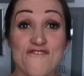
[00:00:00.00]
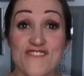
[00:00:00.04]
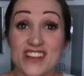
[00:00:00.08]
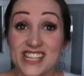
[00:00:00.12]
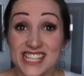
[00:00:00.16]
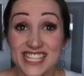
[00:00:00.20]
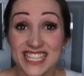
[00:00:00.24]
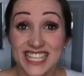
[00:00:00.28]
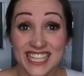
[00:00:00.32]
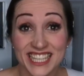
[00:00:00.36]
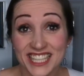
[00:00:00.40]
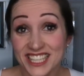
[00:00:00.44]

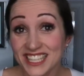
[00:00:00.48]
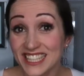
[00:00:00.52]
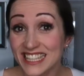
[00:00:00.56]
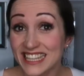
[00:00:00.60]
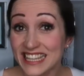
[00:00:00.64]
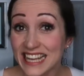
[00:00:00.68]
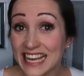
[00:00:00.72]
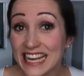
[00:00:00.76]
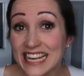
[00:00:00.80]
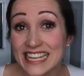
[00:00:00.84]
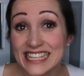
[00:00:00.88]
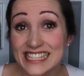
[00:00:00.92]
physical
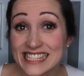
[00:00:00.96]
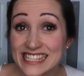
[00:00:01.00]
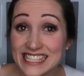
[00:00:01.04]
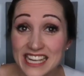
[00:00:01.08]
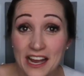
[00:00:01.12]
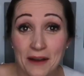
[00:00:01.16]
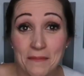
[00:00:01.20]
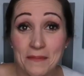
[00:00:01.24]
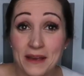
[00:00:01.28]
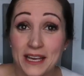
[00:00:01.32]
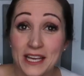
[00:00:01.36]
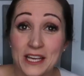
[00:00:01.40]
things
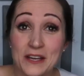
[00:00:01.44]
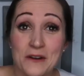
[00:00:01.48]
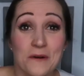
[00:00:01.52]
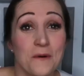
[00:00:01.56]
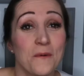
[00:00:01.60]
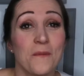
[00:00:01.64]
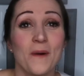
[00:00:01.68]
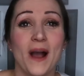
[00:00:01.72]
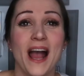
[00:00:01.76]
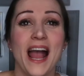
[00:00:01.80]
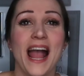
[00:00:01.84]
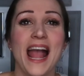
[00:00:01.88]
coming
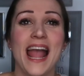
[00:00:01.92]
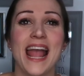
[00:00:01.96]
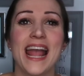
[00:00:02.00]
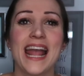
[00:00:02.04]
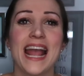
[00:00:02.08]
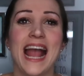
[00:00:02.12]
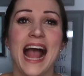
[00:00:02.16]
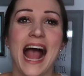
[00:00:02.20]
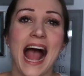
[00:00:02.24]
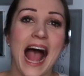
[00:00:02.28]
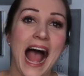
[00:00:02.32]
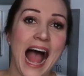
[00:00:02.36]
your
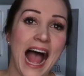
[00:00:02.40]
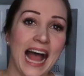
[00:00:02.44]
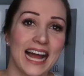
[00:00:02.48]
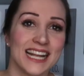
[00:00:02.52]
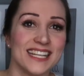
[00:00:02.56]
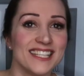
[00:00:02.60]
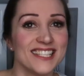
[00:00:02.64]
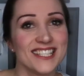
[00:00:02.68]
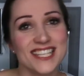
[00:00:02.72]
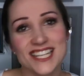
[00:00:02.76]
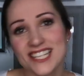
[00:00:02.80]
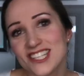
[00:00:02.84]
way
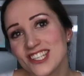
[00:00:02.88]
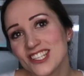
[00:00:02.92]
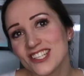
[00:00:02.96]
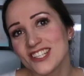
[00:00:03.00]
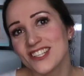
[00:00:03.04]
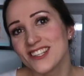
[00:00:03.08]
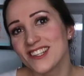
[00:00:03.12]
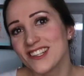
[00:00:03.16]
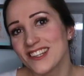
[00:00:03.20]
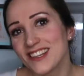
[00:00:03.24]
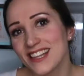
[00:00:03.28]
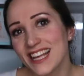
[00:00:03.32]
and
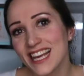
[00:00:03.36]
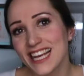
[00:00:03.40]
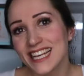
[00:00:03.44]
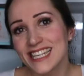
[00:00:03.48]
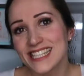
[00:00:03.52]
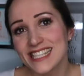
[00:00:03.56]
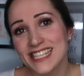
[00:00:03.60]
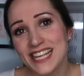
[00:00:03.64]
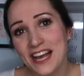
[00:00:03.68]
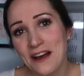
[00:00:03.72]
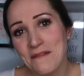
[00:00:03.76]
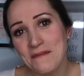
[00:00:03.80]
digital
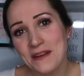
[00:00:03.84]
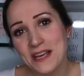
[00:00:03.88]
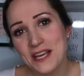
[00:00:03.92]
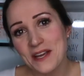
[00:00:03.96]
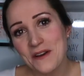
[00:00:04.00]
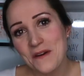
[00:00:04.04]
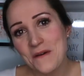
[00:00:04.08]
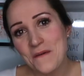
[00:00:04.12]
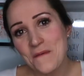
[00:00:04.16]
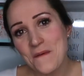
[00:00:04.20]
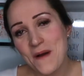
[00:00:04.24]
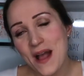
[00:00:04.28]
things coming
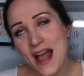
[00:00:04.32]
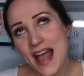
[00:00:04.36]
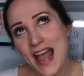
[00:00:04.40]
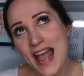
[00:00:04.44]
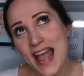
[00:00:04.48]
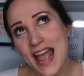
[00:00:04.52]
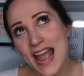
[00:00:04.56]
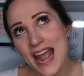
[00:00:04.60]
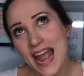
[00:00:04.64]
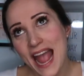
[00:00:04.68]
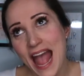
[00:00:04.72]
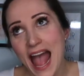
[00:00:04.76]
your
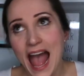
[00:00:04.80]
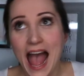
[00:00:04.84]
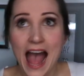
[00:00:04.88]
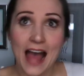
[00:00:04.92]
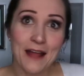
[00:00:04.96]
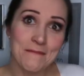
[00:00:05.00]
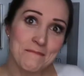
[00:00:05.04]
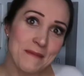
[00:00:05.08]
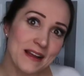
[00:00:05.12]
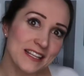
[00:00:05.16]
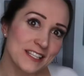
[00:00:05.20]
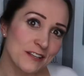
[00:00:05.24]
way
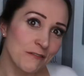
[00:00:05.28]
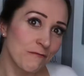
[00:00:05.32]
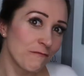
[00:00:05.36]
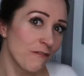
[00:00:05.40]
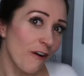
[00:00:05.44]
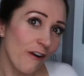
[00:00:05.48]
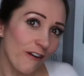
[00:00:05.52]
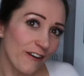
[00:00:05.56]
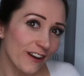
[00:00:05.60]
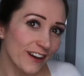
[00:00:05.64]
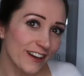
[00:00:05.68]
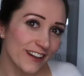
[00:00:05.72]
and
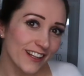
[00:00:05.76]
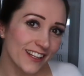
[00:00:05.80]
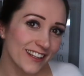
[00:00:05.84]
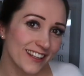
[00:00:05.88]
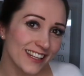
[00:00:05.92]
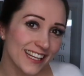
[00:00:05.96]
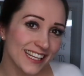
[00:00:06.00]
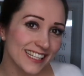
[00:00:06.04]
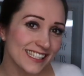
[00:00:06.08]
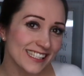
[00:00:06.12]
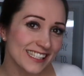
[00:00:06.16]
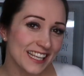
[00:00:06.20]
metaphorical
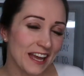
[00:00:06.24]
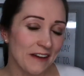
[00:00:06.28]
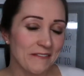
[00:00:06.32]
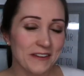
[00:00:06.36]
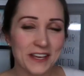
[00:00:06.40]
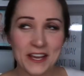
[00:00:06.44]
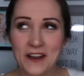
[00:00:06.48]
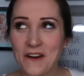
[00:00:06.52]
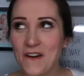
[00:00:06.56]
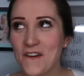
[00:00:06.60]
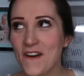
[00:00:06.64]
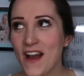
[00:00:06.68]
things
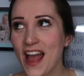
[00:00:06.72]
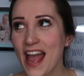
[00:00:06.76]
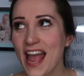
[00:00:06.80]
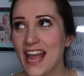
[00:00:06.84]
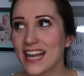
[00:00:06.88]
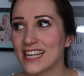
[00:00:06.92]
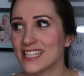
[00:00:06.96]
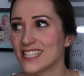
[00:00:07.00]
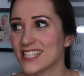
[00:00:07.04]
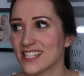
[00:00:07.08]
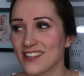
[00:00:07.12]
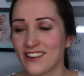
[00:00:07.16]
coming your
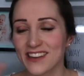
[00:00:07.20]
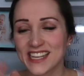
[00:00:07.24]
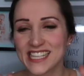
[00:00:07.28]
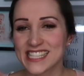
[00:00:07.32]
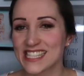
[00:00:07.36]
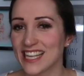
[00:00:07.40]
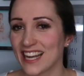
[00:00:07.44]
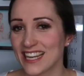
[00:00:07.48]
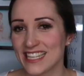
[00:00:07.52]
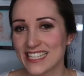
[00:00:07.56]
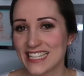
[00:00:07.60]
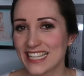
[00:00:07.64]
way. It's so
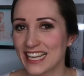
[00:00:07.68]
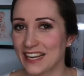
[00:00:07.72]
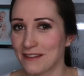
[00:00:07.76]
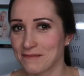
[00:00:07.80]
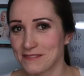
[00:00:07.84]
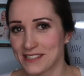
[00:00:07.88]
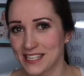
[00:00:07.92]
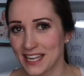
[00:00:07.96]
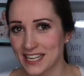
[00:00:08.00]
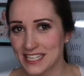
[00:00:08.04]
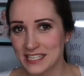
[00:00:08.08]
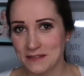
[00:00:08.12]
exciting. I'm
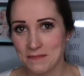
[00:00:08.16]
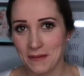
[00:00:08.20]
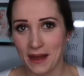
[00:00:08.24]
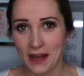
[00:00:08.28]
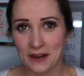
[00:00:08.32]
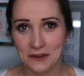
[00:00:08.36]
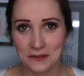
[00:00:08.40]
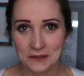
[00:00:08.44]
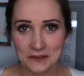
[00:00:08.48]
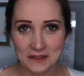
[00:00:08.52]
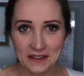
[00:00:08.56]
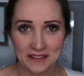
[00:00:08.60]
excited
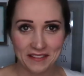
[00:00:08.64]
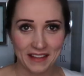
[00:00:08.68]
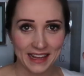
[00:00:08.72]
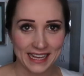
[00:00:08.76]
about all the